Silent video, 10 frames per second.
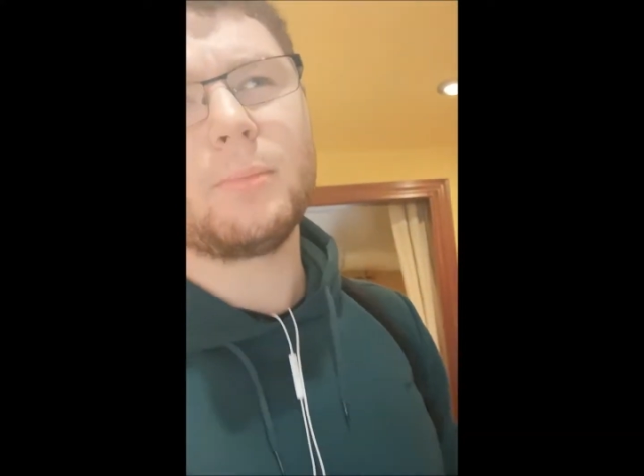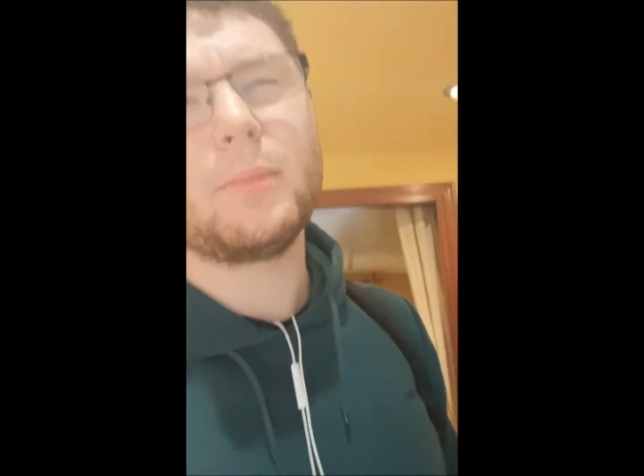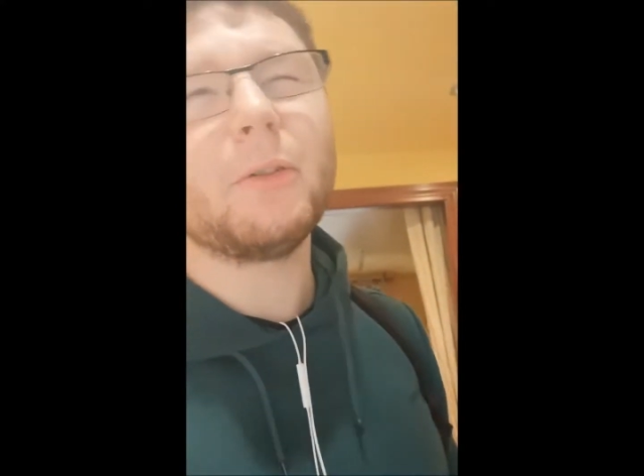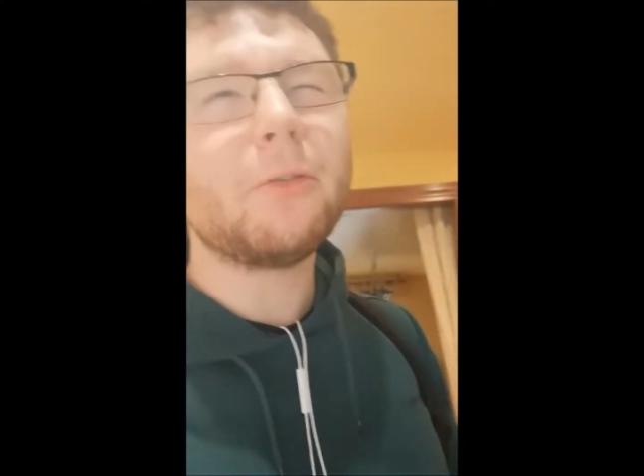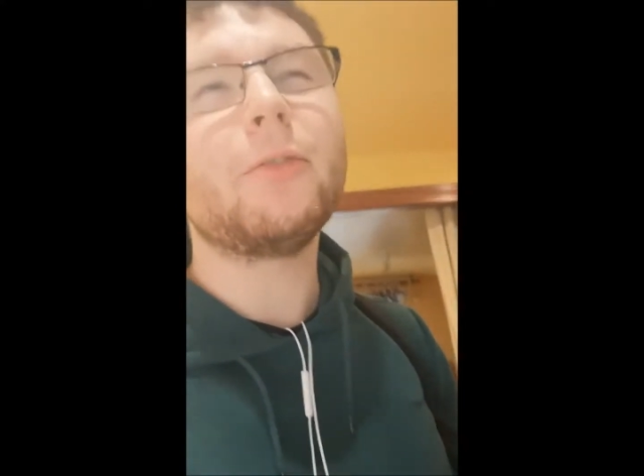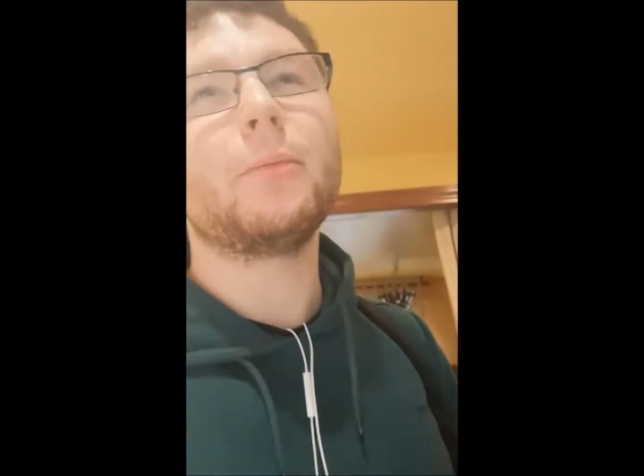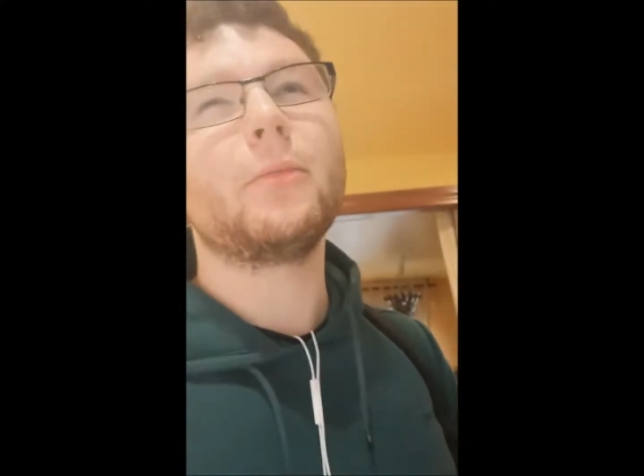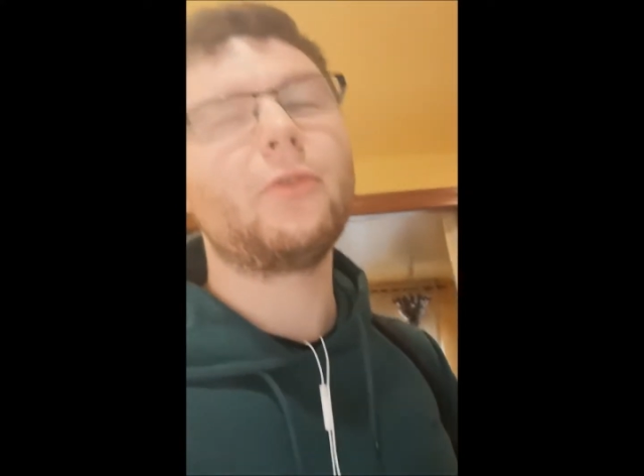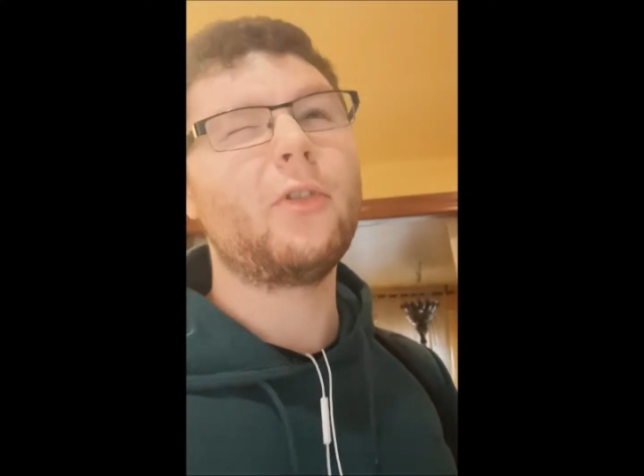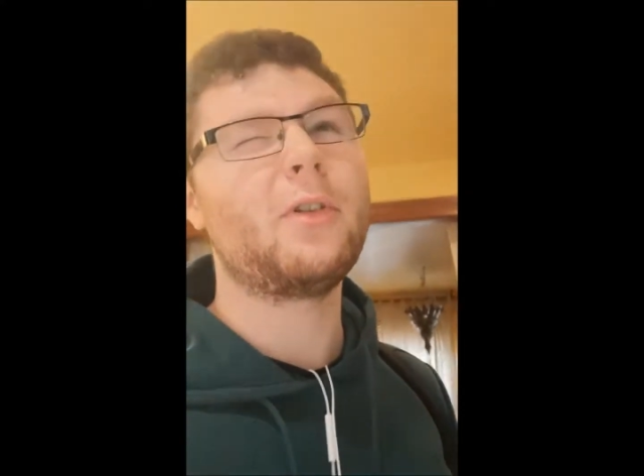
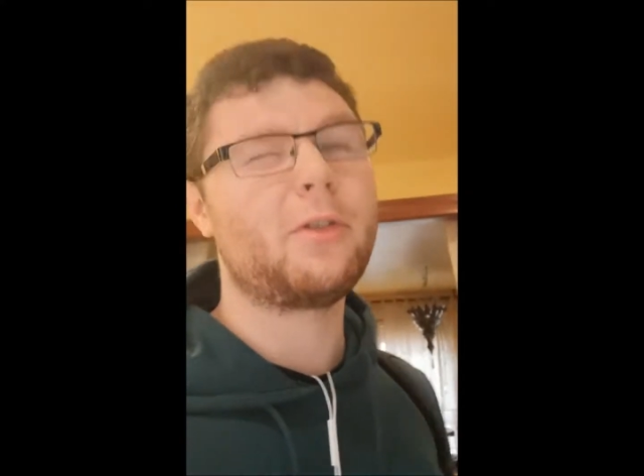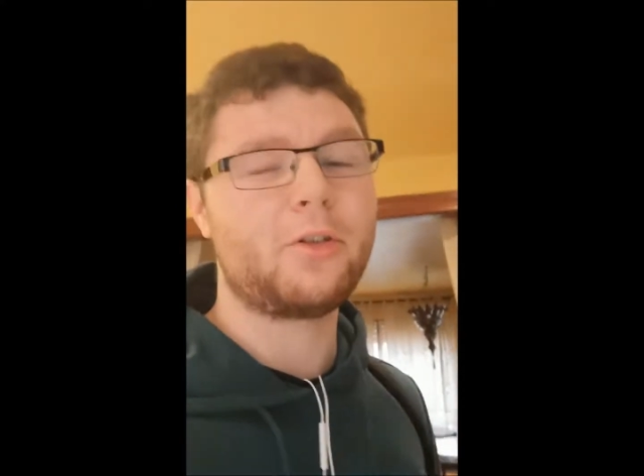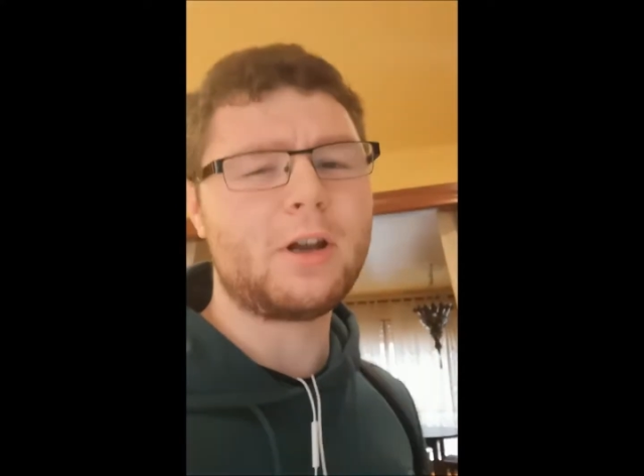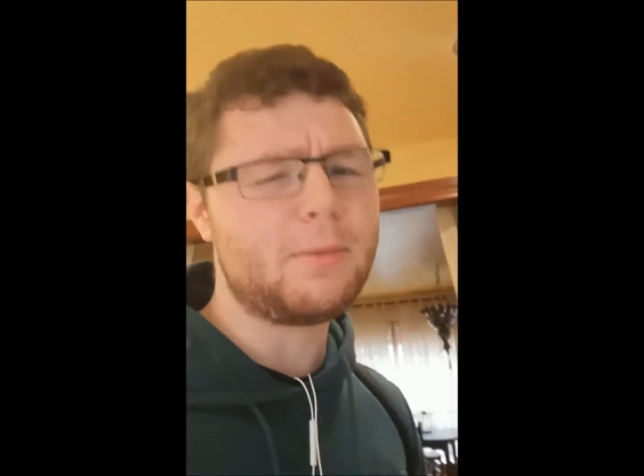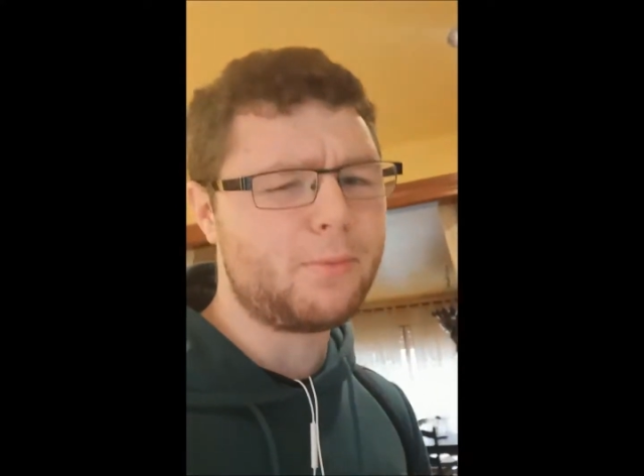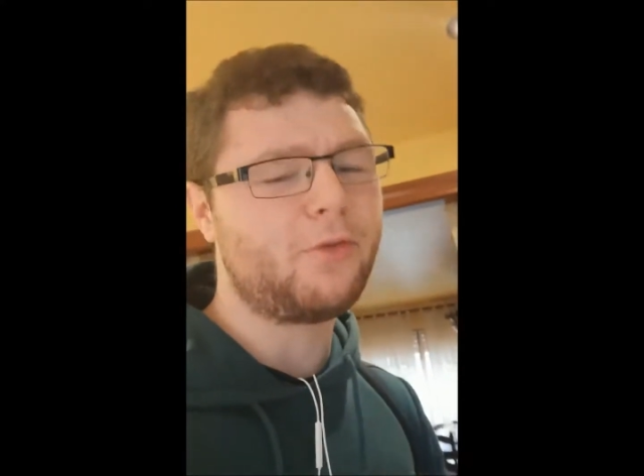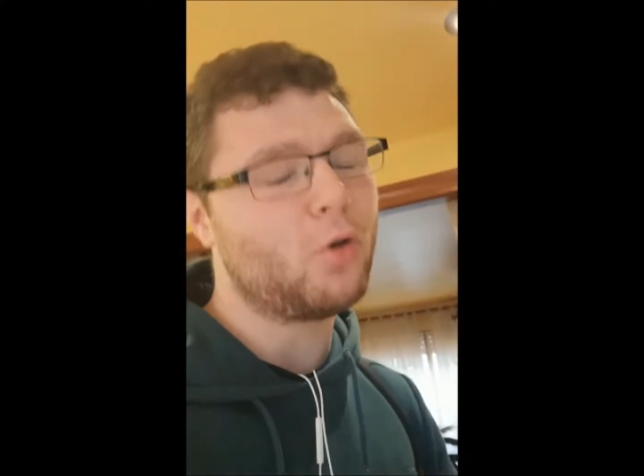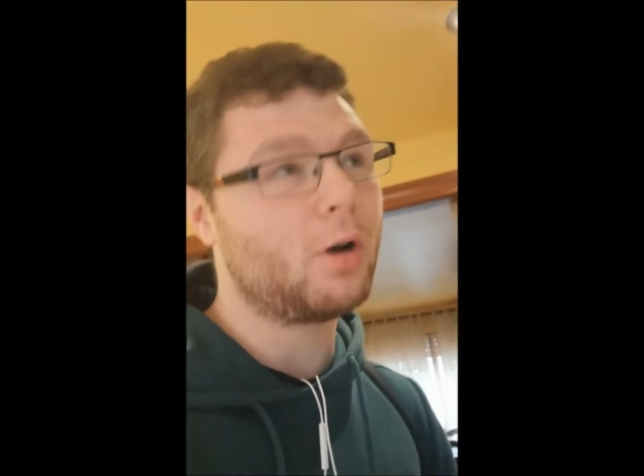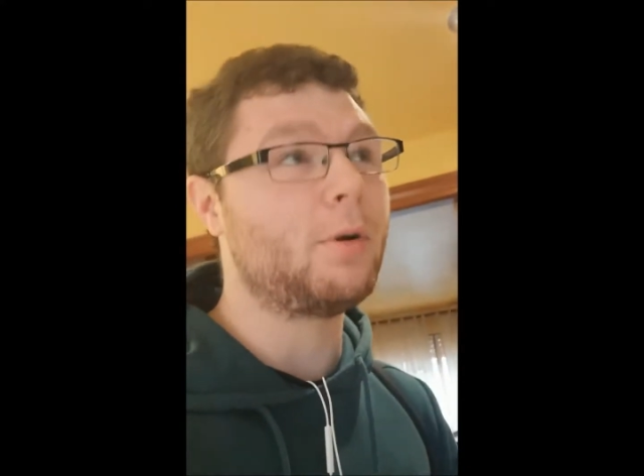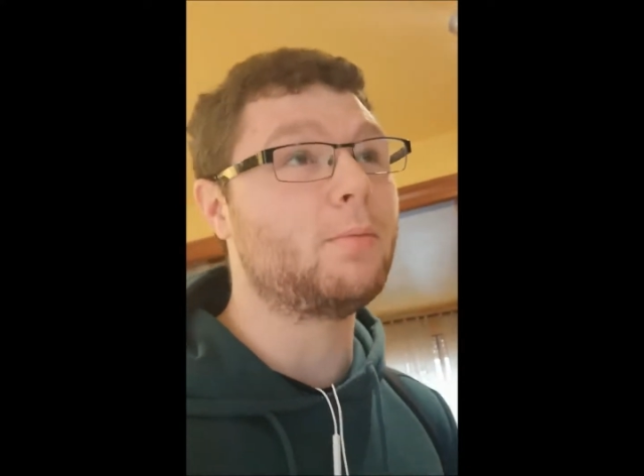and
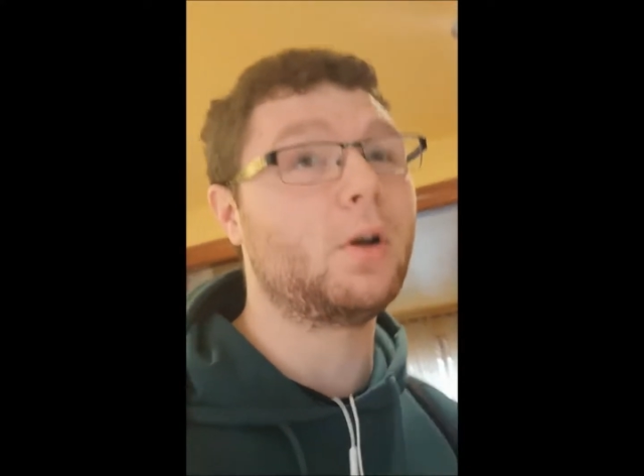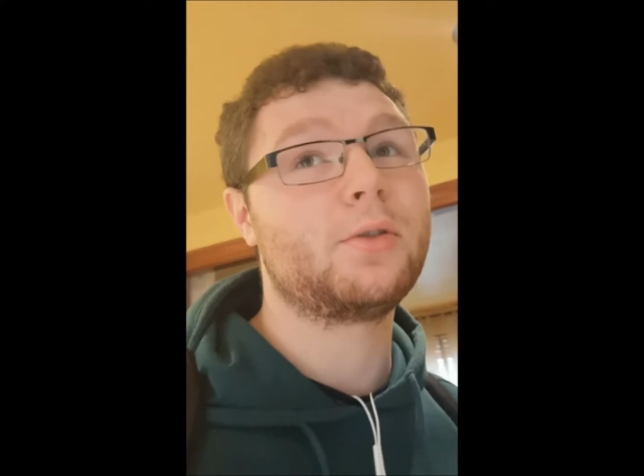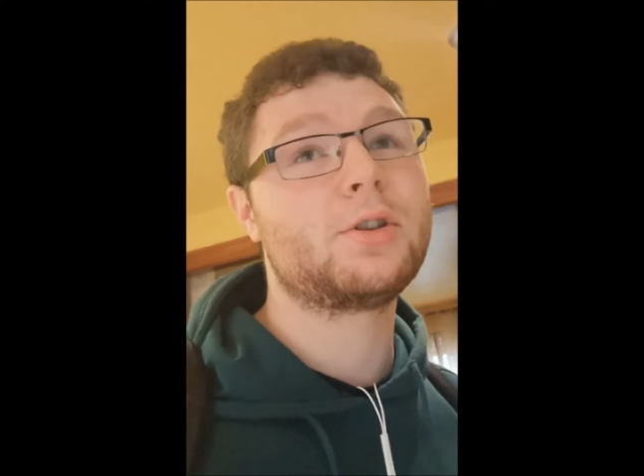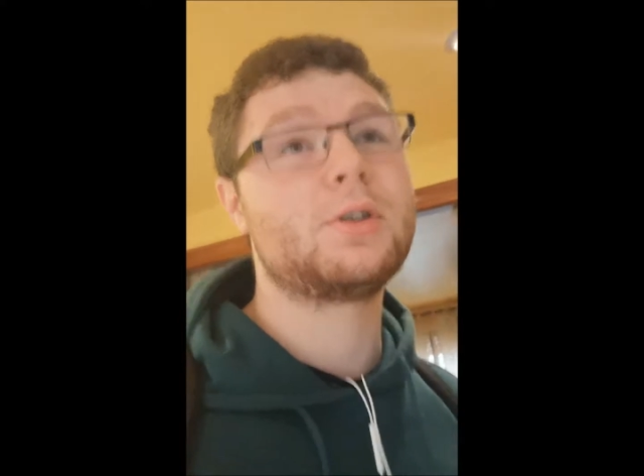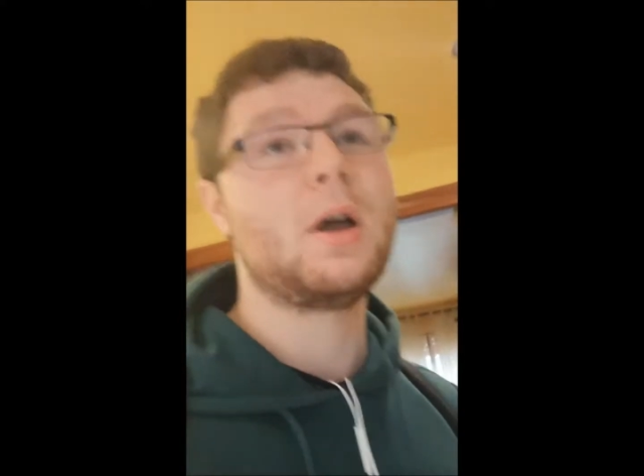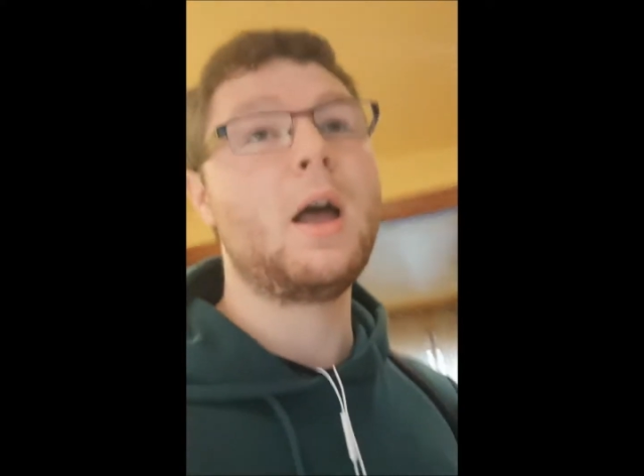a bit months.